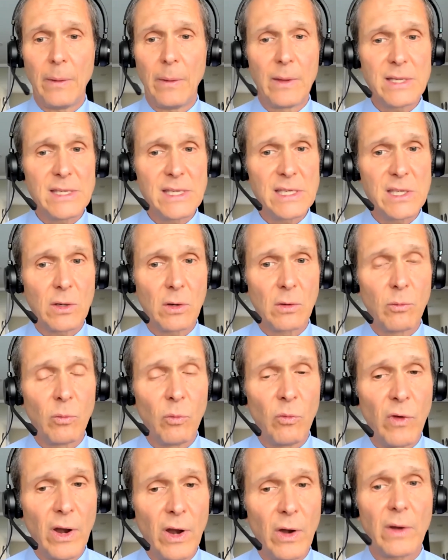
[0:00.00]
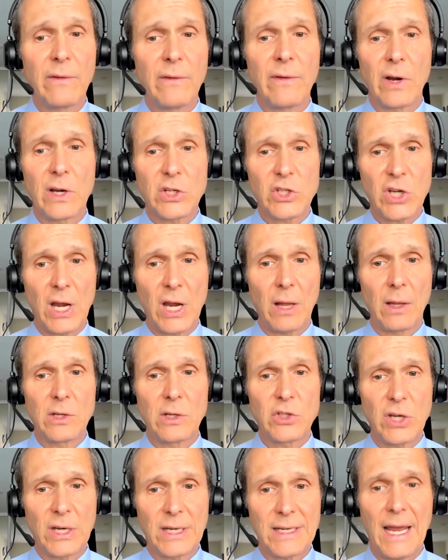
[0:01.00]
this is a very, very
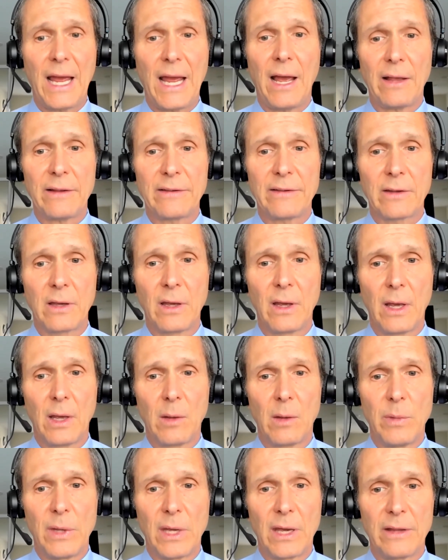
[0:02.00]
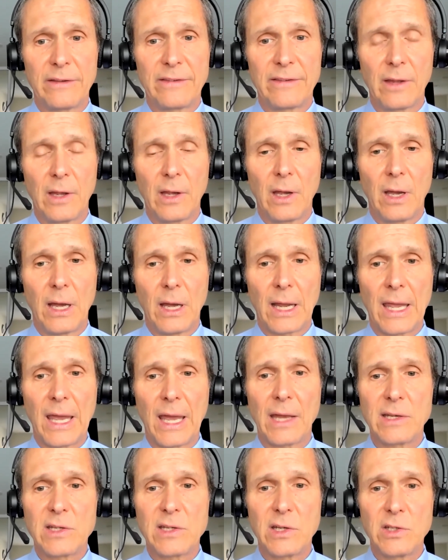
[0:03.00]
challenging task because,
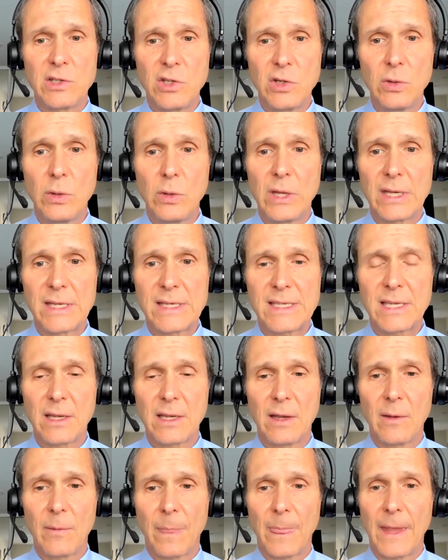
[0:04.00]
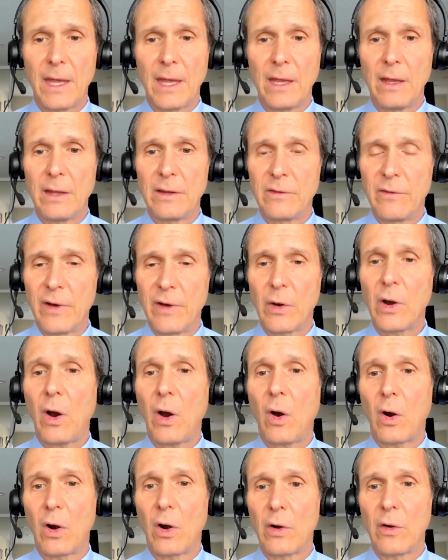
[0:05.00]
again, to do this, it's very
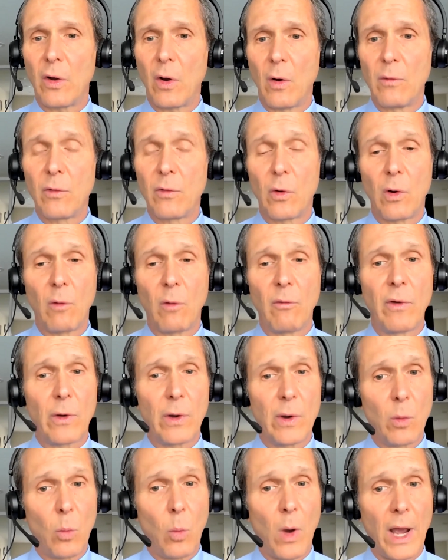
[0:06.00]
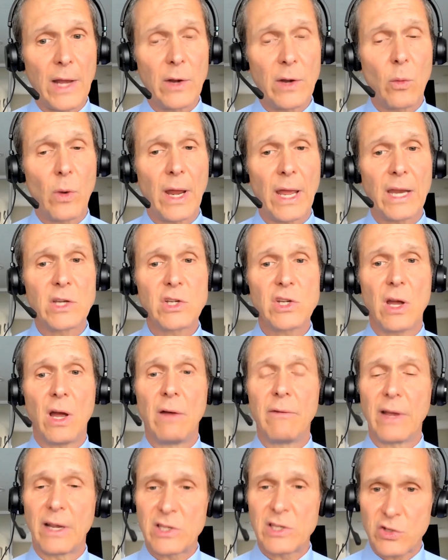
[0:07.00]
hard over a very wide range
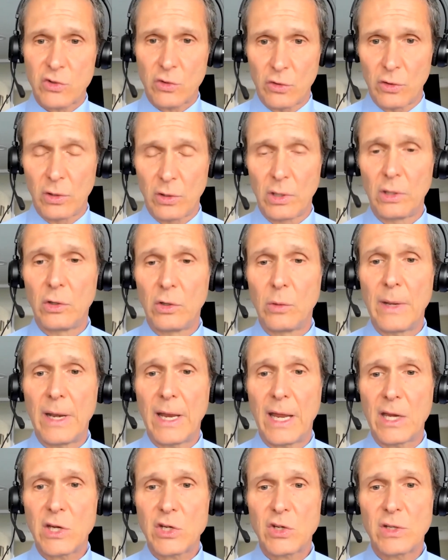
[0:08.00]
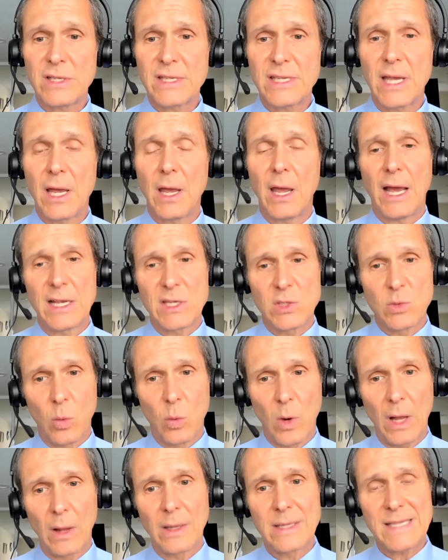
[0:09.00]
of external illuminations as
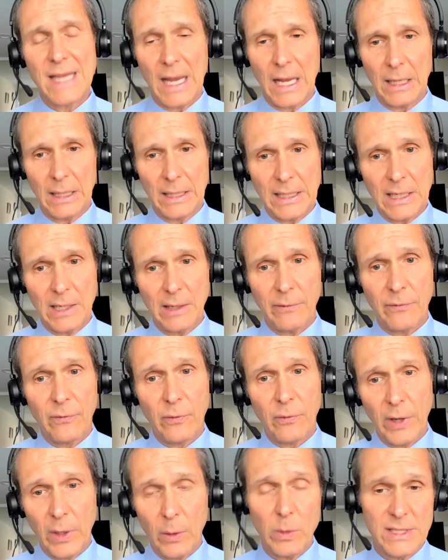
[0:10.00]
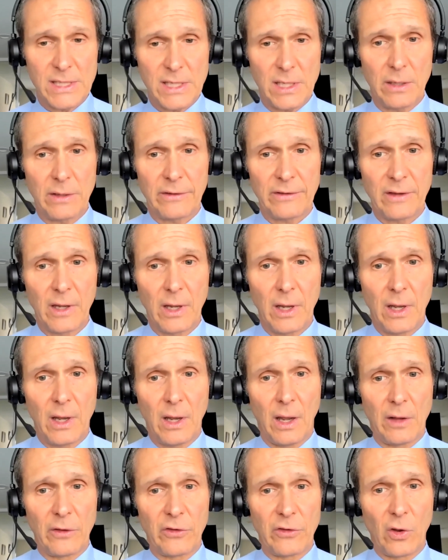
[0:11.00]
well as LED frequencies.
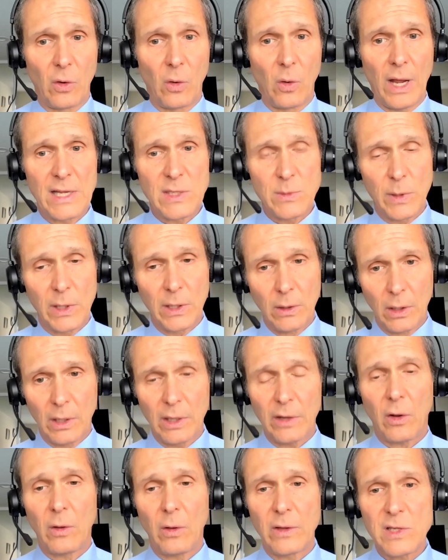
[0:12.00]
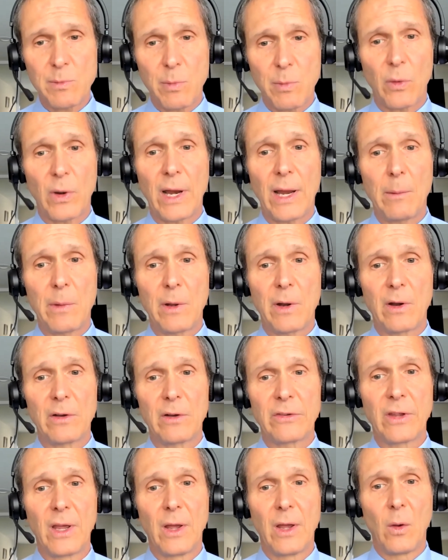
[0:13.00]
And so as we look at all these parameters,
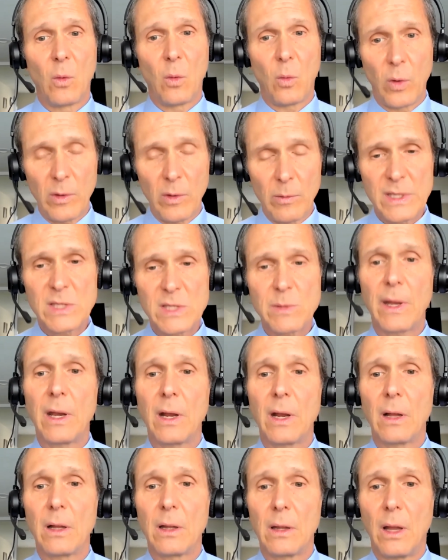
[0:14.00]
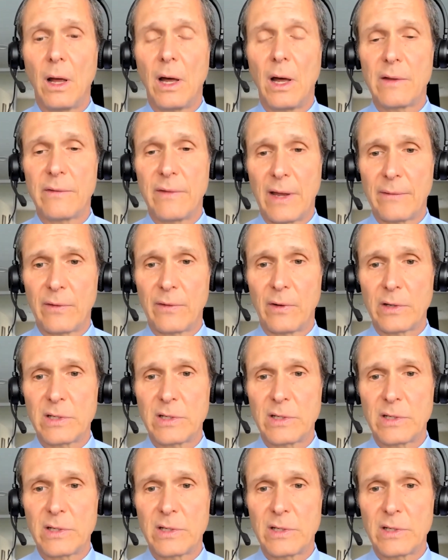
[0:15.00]
we've been spending a lot of effort